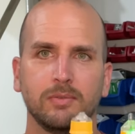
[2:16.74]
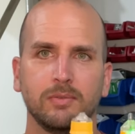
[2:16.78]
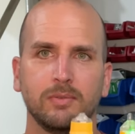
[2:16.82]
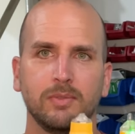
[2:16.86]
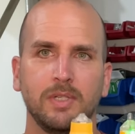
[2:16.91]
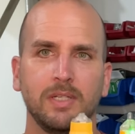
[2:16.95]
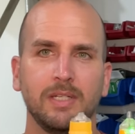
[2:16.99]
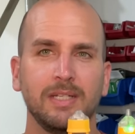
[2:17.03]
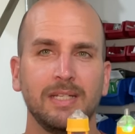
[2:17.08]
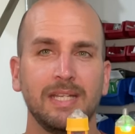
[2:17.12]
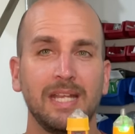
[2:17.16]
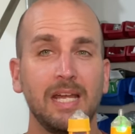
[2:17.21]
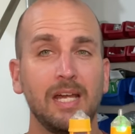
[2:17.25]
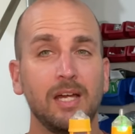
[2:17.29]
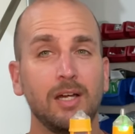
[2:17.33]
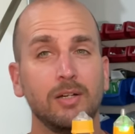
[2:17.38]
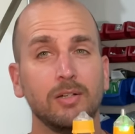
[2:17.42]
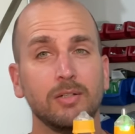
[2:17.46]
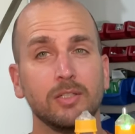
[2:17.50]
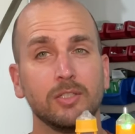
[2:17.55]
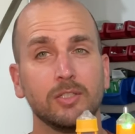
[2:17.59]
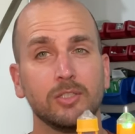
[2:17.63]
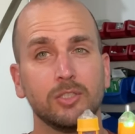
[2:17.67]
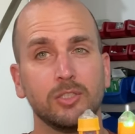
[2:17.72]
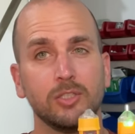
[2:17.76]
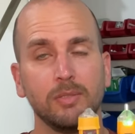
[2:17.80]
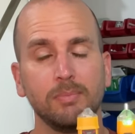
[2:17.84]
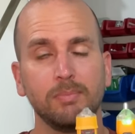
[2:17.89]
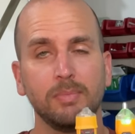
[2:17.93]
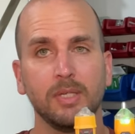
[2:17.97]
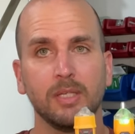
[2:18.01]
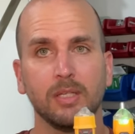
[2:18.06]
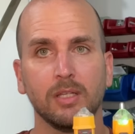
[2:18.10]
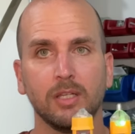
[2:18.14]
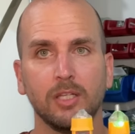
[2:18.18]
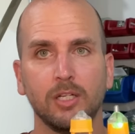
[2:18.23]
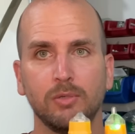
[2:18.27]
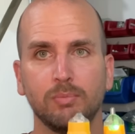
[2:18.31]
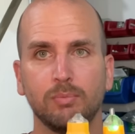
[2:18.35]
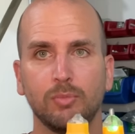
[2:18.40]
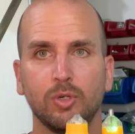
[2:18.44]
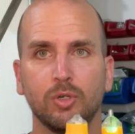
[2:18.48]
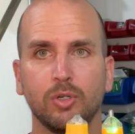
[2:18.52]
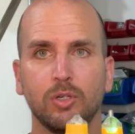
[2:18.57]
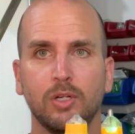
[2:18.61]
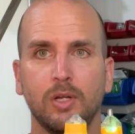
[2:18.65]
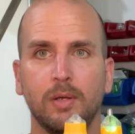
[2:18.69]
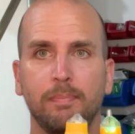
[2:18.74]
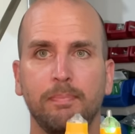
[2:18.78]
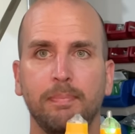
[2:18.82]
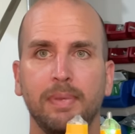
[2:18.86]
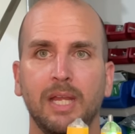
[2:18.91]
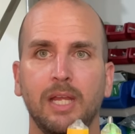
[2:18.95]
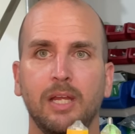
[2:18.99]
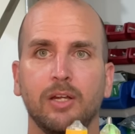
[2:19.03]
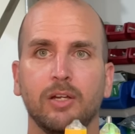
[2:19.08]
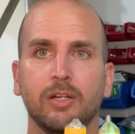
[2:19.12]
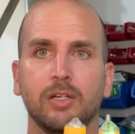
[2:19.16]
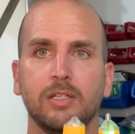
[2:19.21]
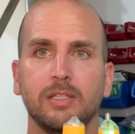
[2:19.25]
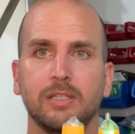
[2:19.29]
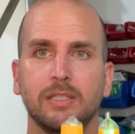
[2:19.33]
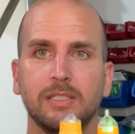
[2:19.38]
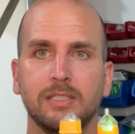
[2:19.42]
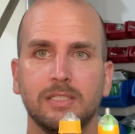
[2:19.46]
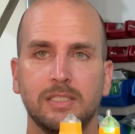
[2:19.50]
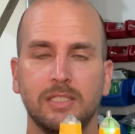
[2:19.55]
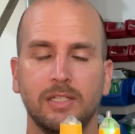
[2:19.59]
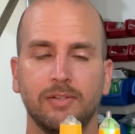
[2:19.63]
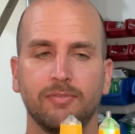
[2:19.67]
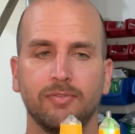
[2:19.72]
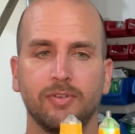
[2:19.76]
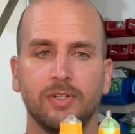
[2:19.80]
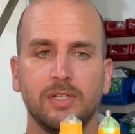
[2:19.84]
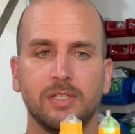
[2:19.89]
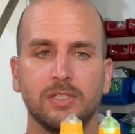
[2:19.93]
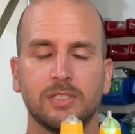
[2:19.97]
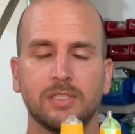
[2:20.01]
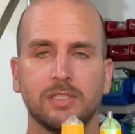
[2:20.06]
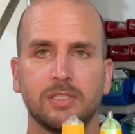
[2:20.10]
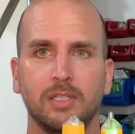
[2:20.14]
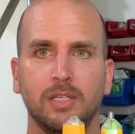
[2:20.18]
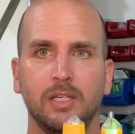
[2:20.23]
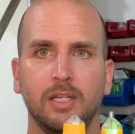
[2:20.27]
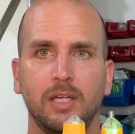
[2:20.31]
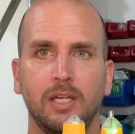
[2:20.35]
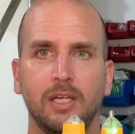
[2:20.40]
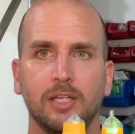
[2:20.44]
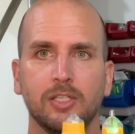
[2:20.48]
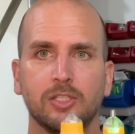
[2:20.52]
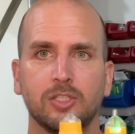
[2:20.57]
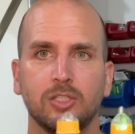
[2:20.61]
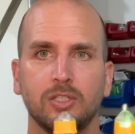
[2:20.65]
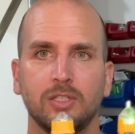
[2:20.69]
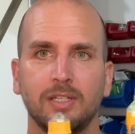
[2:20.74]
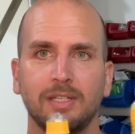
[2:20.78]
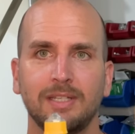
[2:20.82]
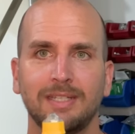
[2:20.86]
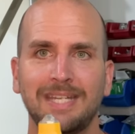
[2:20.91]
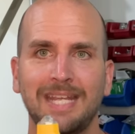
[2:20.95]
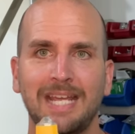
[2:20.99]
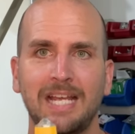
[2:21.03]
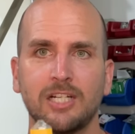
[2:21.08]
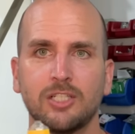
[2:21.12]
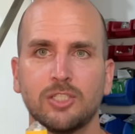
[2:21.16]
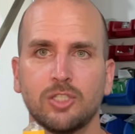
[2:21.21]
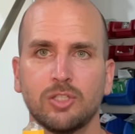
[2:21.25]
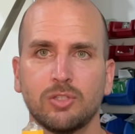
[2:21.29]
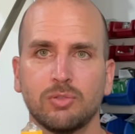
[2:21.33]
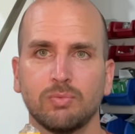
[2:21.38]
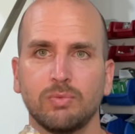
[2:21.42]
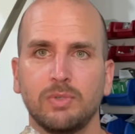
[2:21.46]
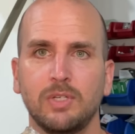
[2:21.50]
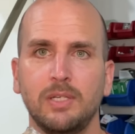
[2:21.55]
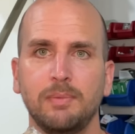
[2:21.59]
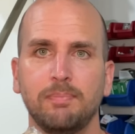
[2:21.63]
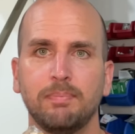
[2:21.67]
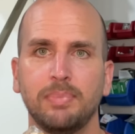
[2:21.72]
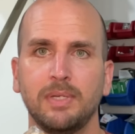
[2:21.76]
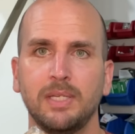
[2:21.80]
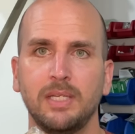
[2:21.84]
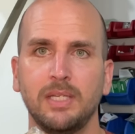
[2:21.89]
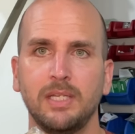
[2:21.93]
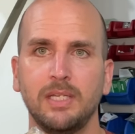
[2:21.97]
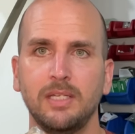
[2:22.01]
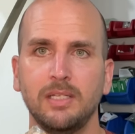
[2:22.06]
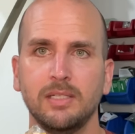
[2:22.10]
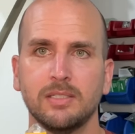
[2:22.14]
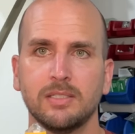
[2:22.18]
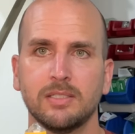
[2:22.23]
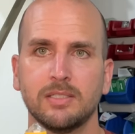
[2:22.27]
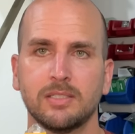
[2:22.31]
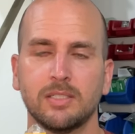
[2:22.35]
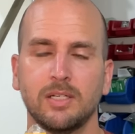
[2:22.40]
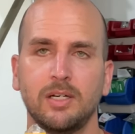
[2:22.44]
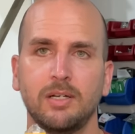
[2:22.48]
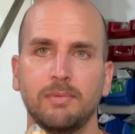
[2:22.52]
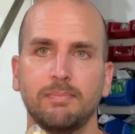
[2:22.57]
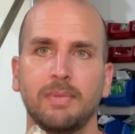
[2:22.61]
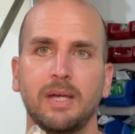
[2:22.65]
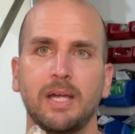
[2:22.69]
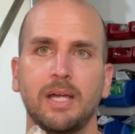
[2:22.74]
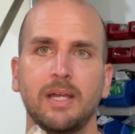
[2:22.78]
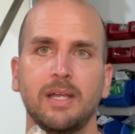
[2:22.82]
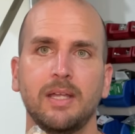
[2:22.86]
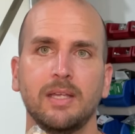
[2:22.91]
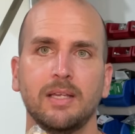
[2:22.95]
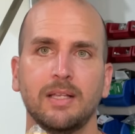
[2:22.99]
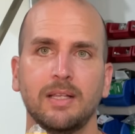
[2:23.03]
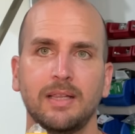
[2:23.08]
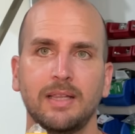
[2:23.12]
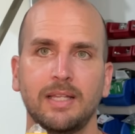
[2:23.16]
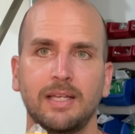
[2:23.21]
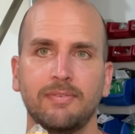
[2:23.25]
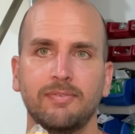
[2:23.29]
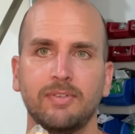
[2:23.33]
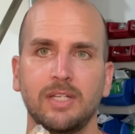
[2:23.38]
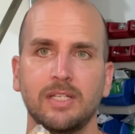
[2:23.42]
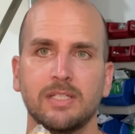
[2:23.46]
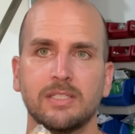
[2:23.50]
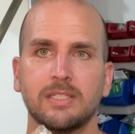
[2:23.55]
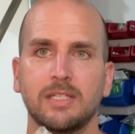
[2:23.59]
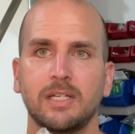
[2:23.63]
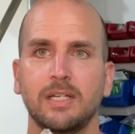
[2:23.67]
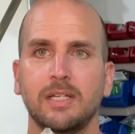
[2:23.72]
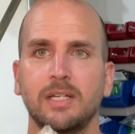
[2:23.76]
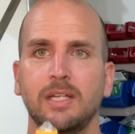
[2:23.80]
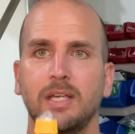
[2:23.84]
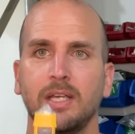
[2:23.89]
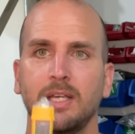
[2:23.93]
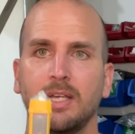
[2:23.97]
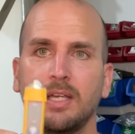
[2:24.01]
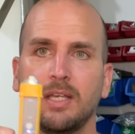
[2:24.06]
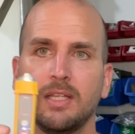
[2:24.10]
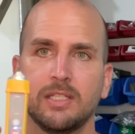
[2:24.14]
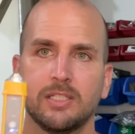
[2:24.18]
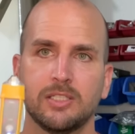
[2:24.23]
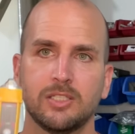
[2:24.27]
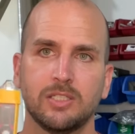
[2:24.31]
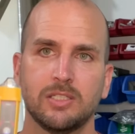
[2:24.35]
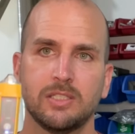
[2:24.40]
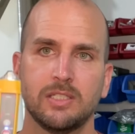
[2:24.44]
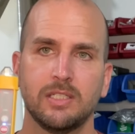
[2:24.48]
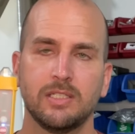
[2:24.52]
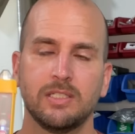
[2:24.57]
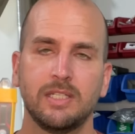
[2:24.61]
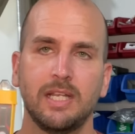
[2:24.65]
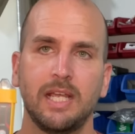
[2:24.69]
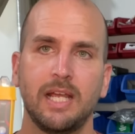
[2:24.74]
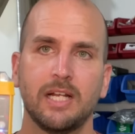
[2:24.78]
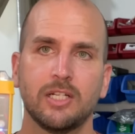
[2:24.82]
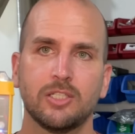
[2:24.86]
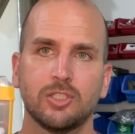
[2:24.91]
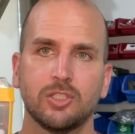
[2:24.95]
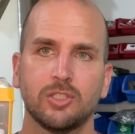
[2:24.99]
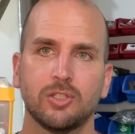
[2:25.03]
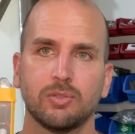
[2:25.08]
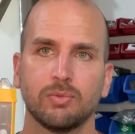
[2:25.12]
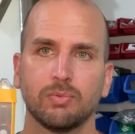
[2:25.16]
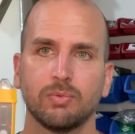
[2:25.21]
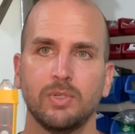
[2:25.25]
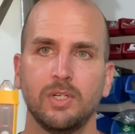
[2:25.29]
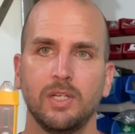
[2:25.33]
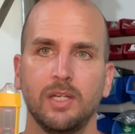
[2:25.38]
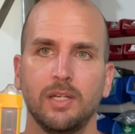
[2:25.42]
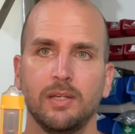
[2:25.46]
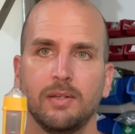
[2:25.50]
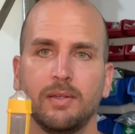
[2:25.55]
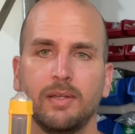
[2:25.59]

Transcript: and now it should be a little more apparent difference. So the dash 3P is on my left-hand side, and this is the dash 3.